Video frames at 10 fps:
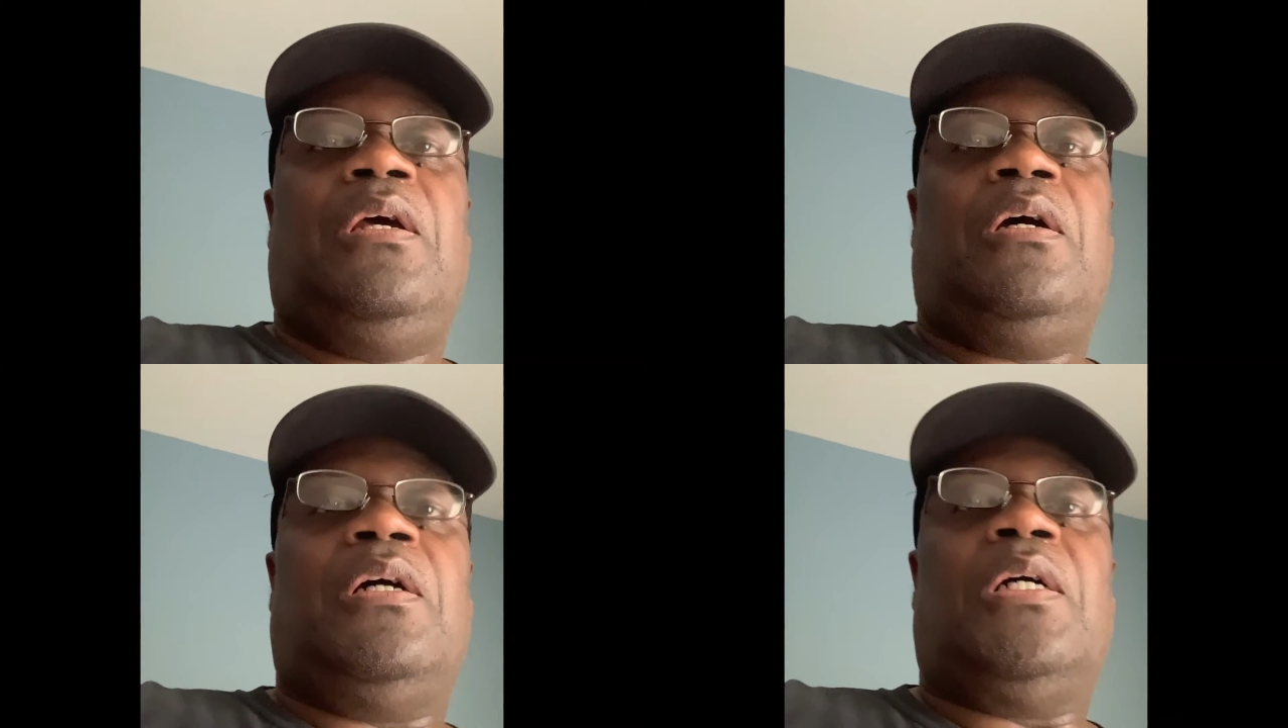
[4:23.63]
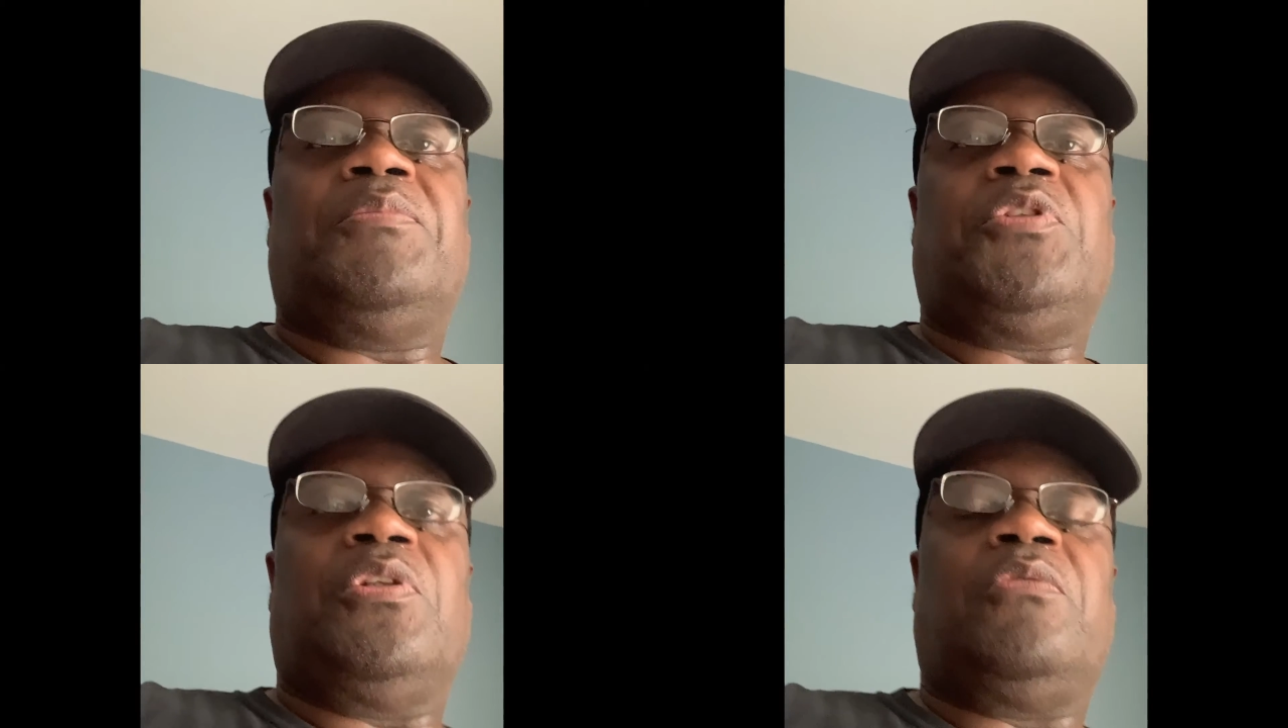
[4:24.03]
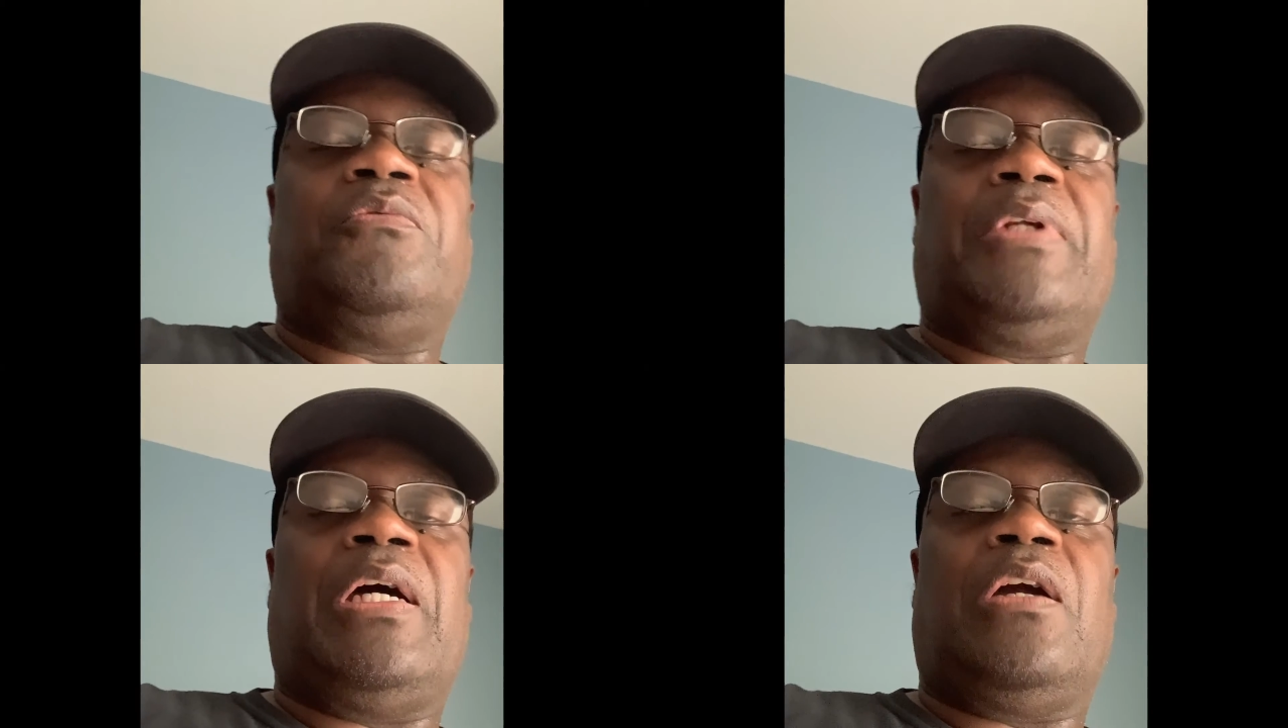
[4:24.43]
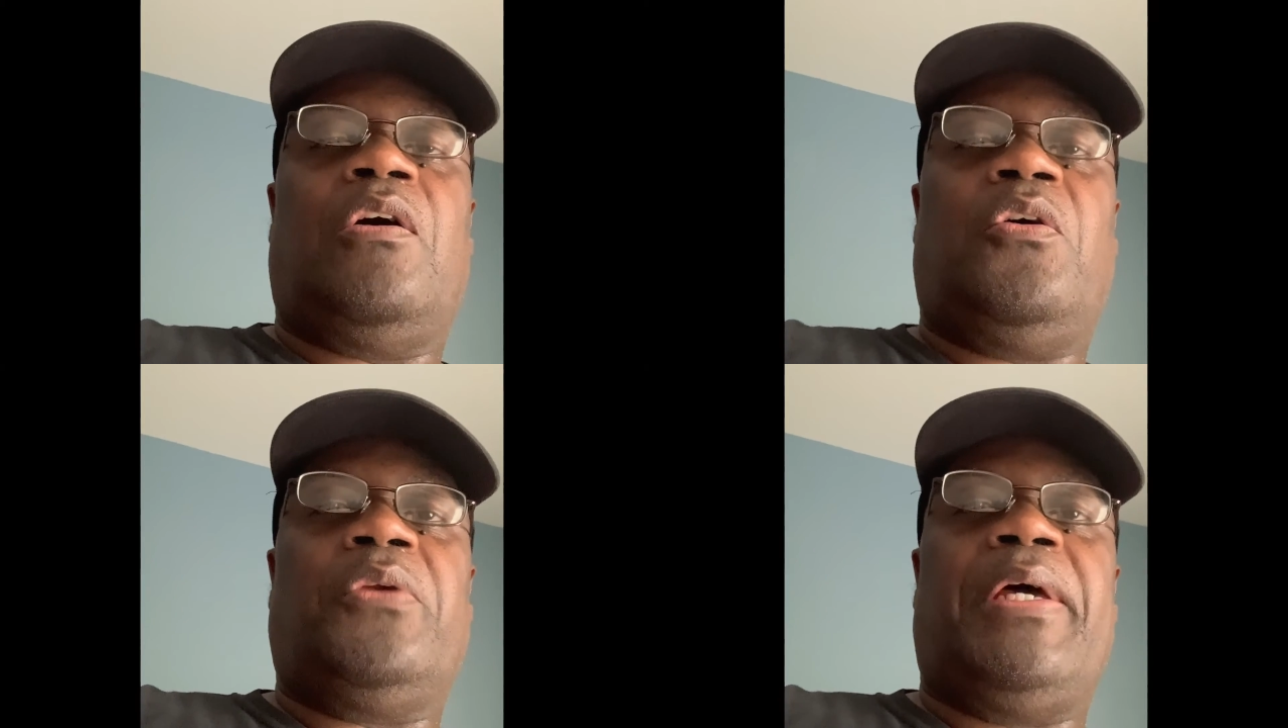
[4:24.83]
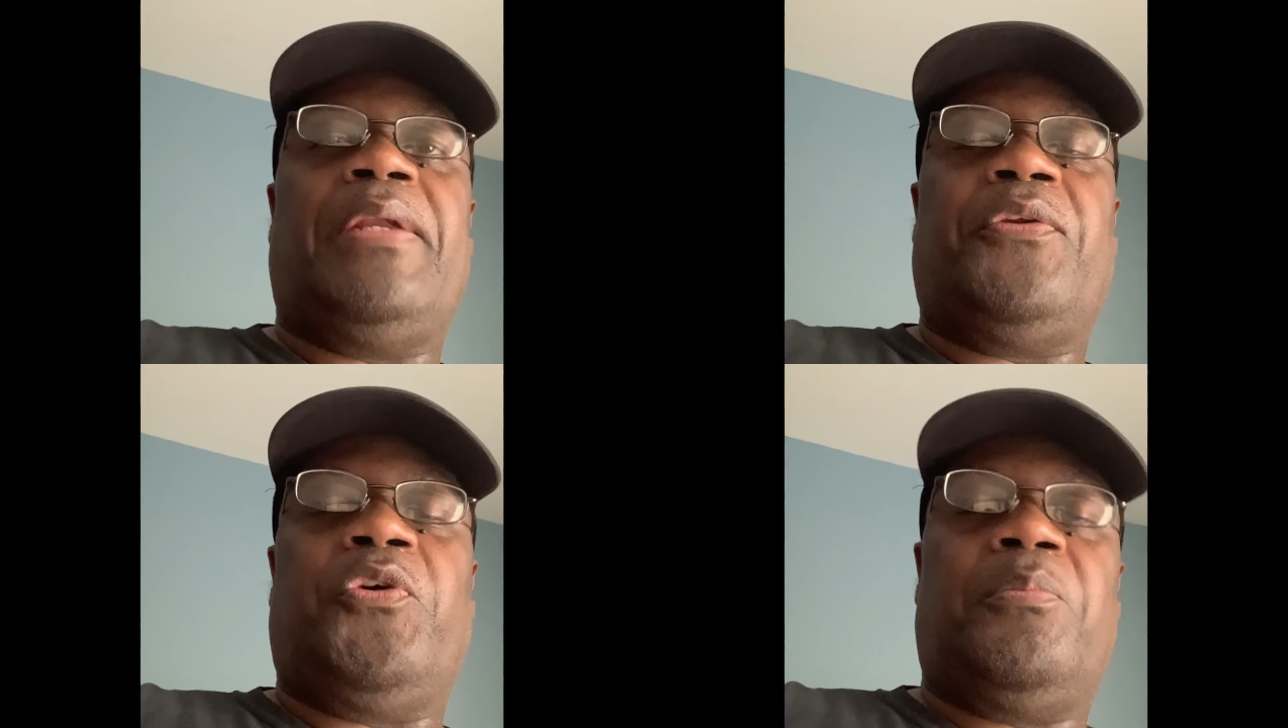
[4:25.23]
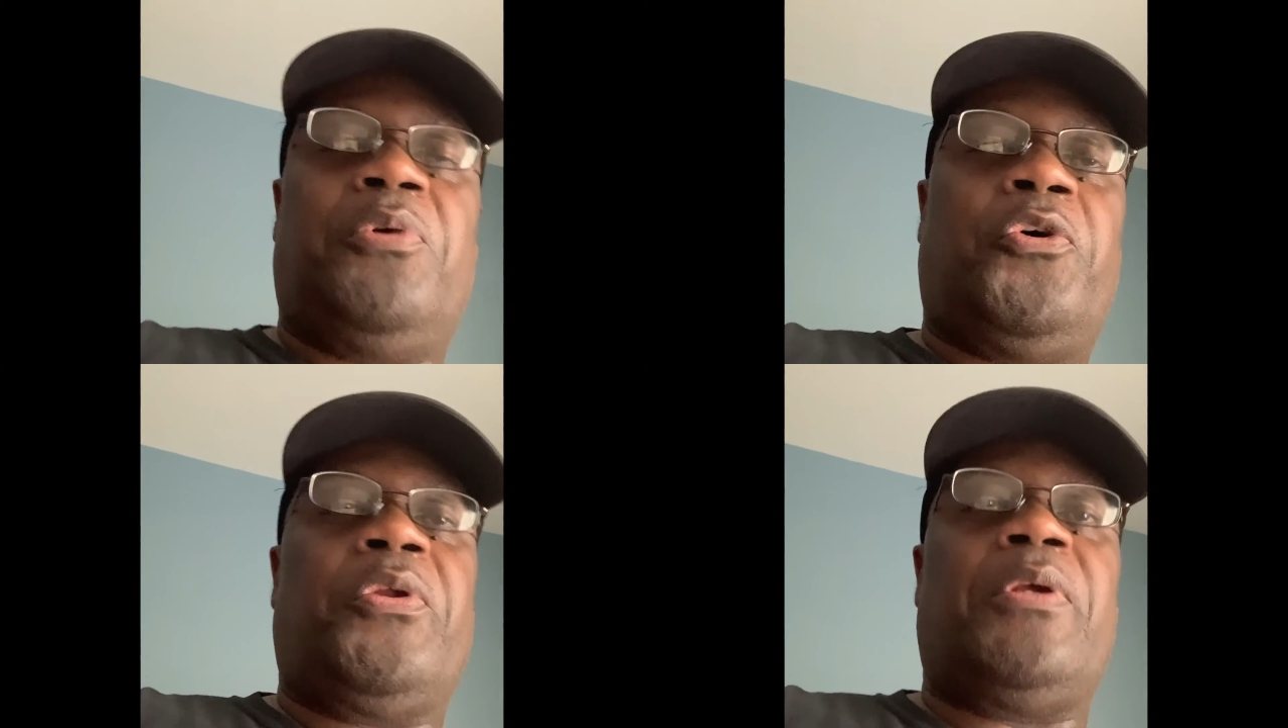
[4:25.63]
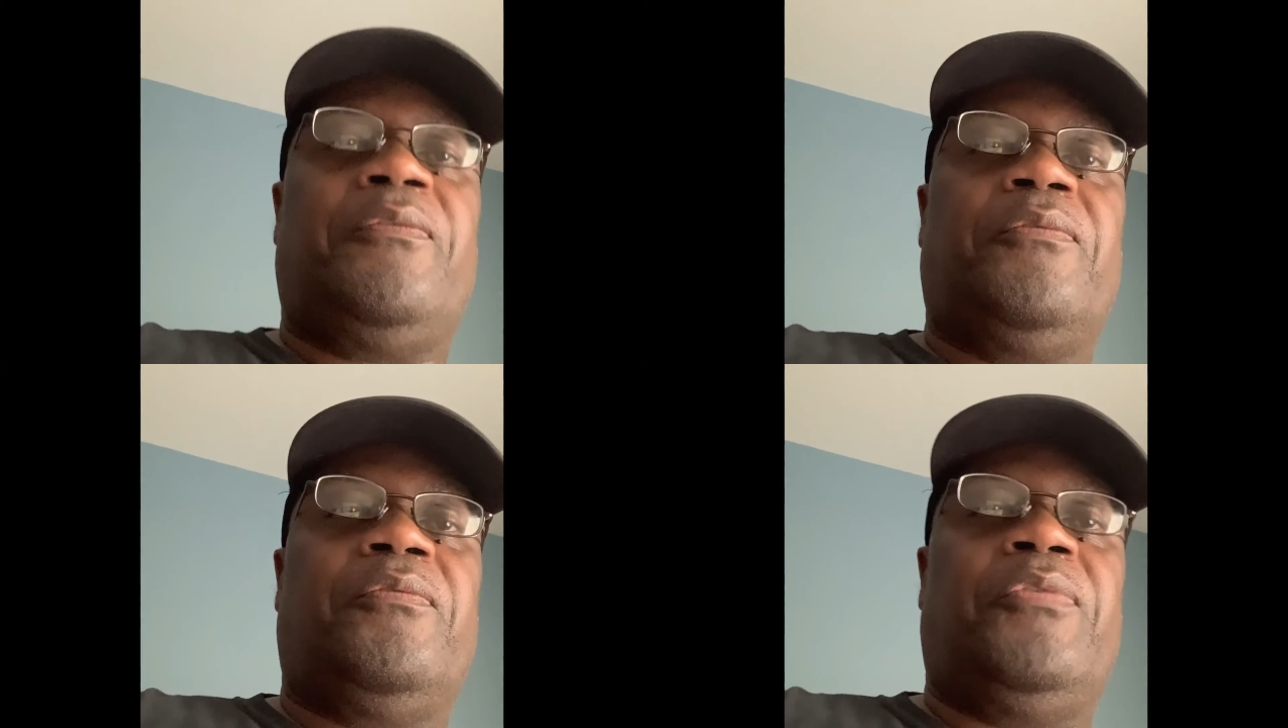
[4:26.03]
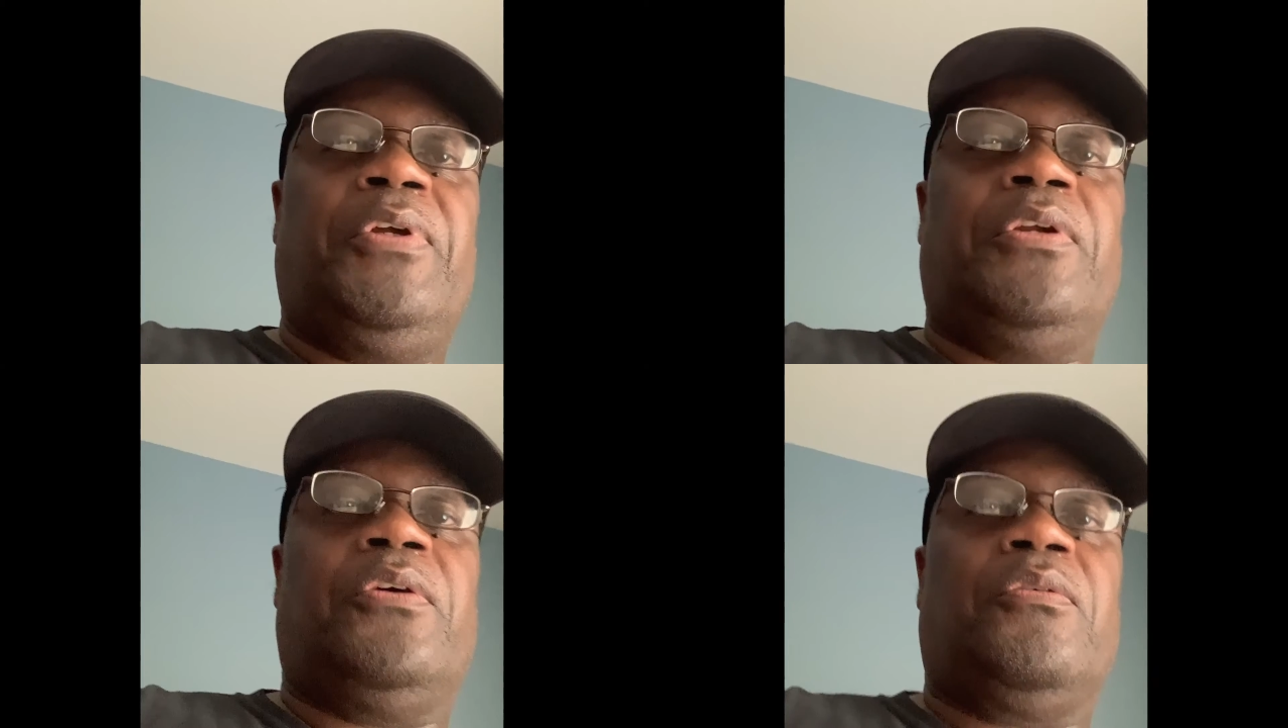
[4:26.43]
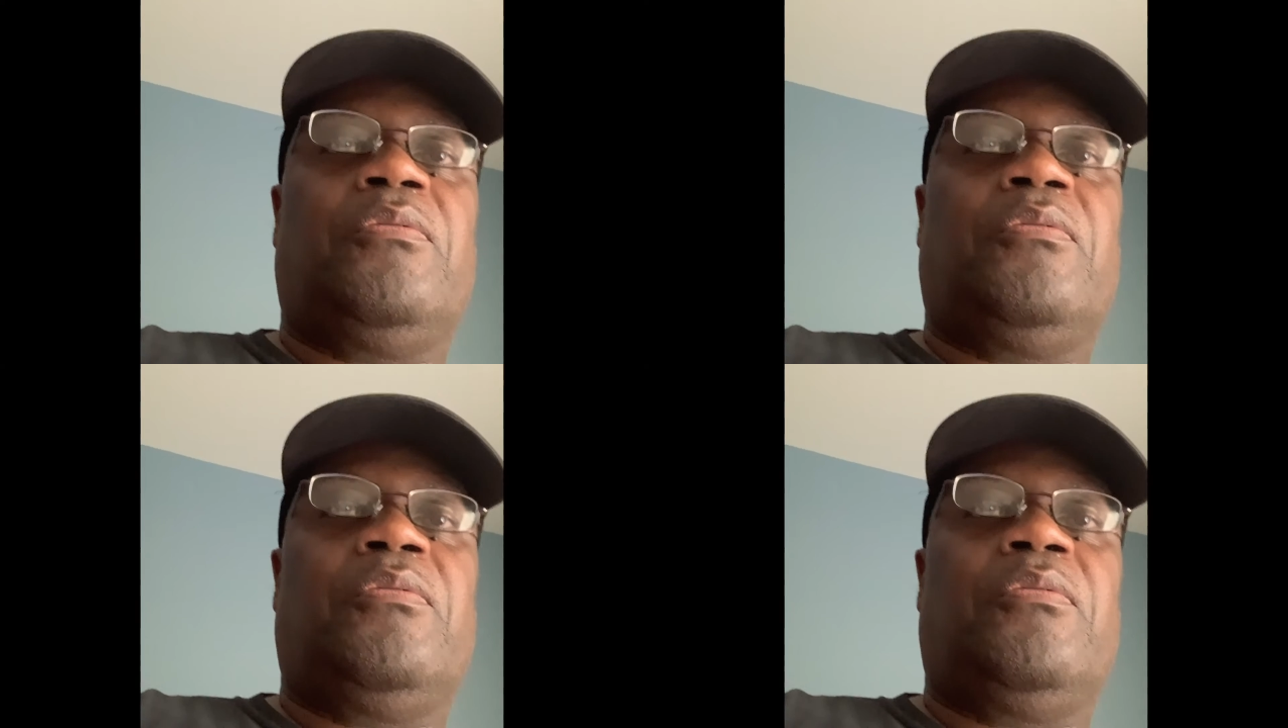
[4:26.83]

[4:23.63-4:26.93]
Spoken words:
So when I called that third party vendor,